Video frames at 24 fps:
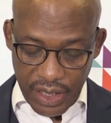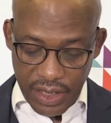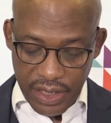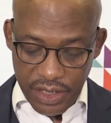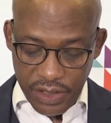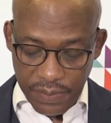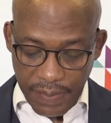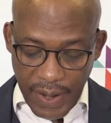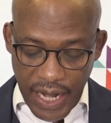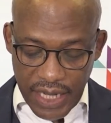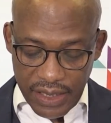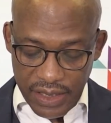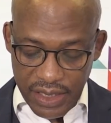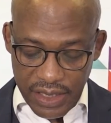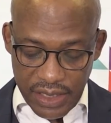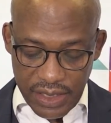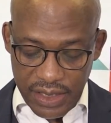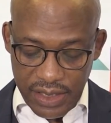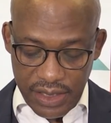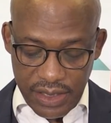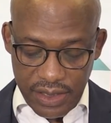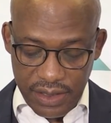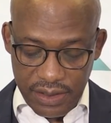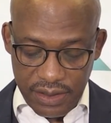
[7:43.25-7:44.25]
Despite
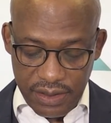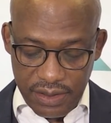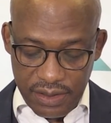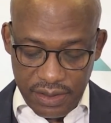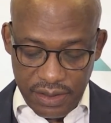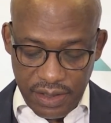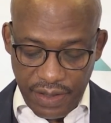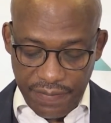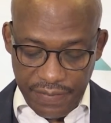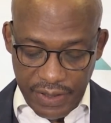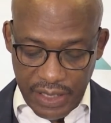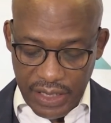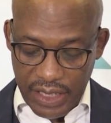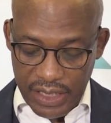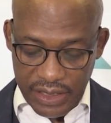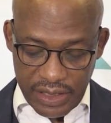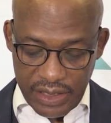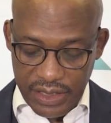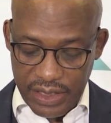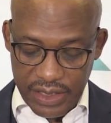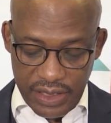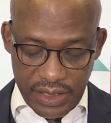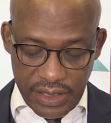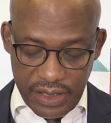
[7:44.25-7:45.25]
these
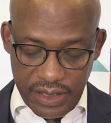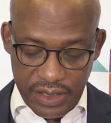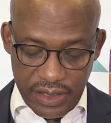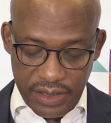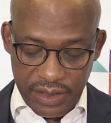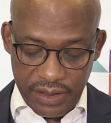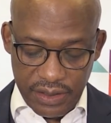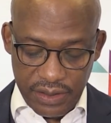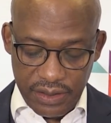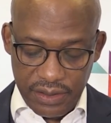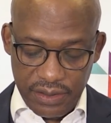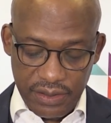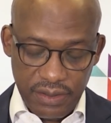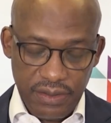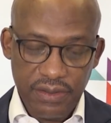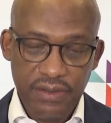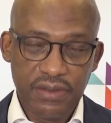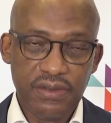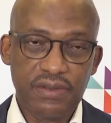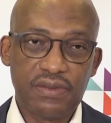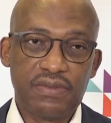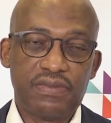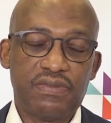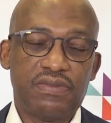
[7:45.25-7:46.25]
difficulties
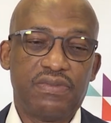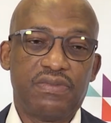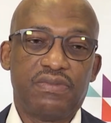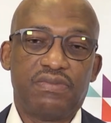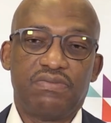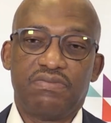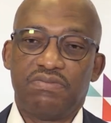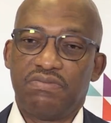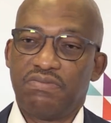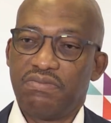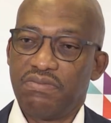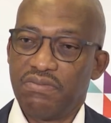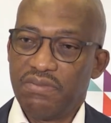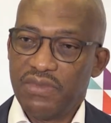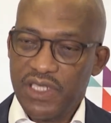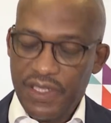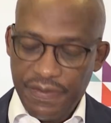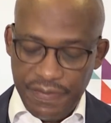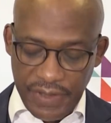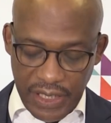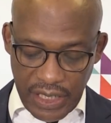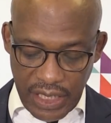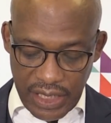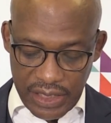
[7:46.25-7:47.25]

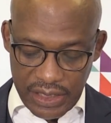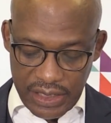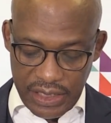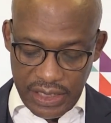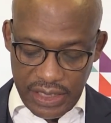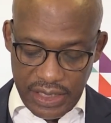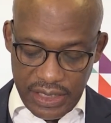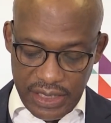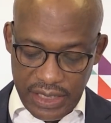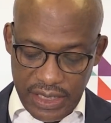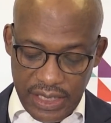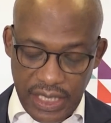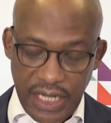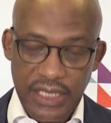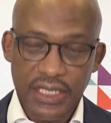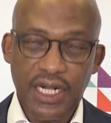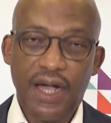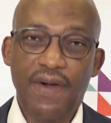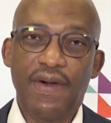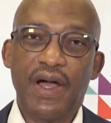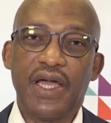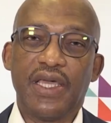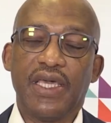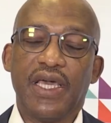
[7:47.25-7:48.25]
that
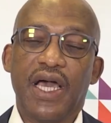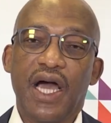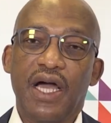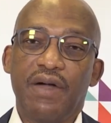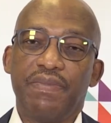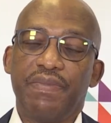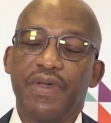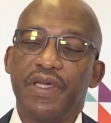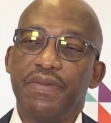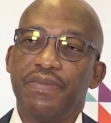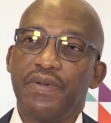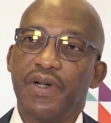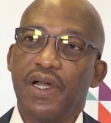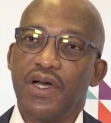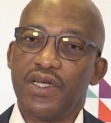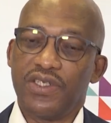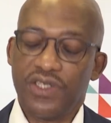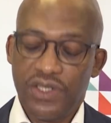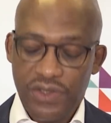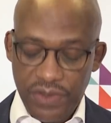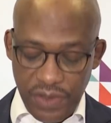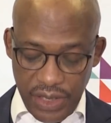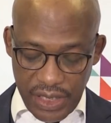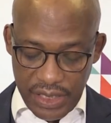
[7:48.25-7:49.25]
our young people, our
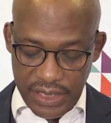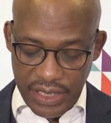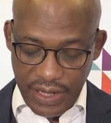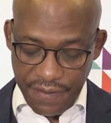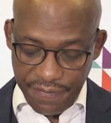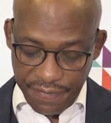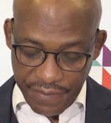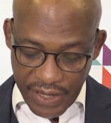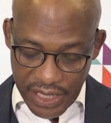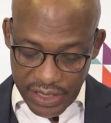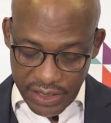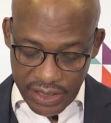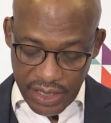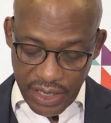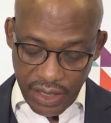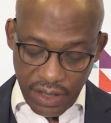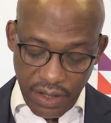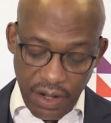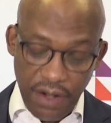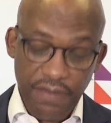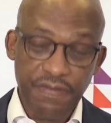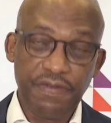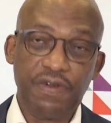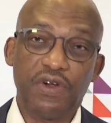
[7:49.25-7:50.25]
students are
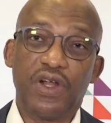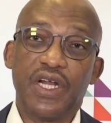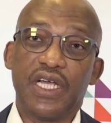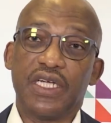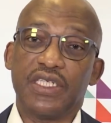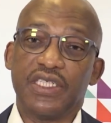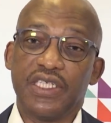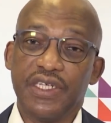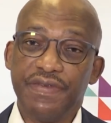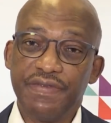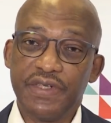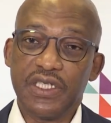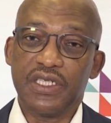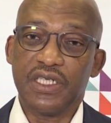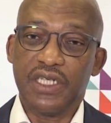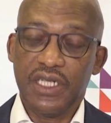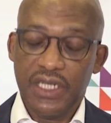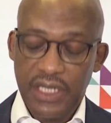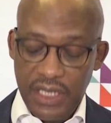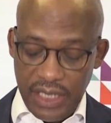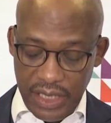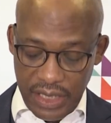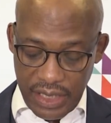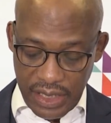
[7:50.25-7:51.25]
facing of connectivity,